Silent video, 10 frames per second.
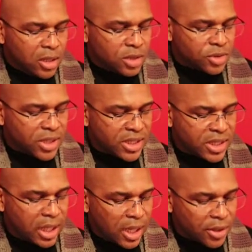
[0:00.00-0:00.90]
strength
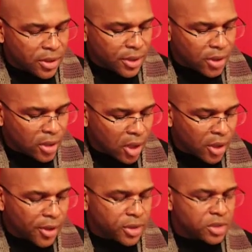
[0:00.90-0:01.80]
and honor
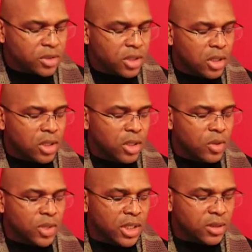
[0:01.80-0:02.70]
are her
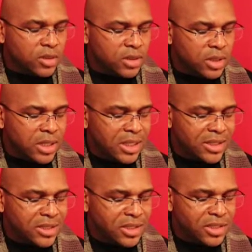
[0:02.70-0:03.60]
clothing.
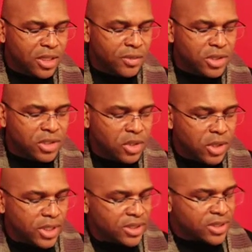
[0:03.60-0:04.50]
She shall
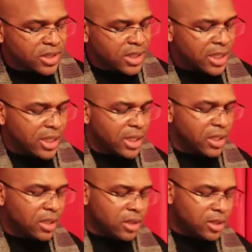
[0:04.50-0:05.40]
rejoice
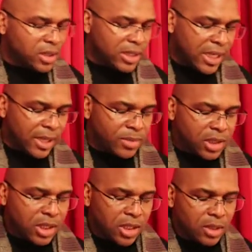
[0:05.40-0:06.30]
in the time
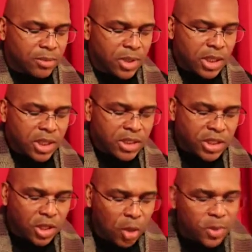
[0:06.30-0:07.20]
to come.
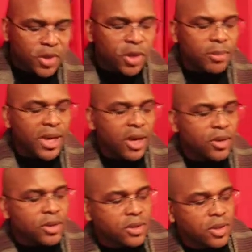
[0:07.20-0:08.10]
She opened her
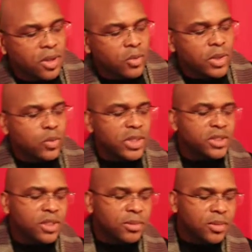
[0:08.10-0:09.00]
mouth with
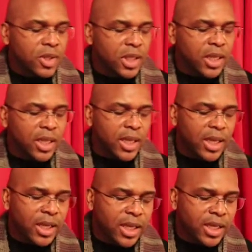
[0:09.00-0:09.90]
wisdom,
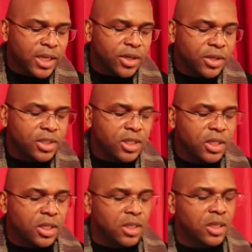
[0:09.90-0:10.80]
and in her
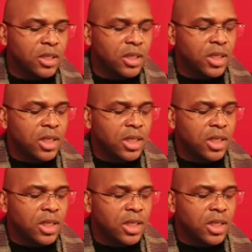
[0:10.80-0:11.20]
tongue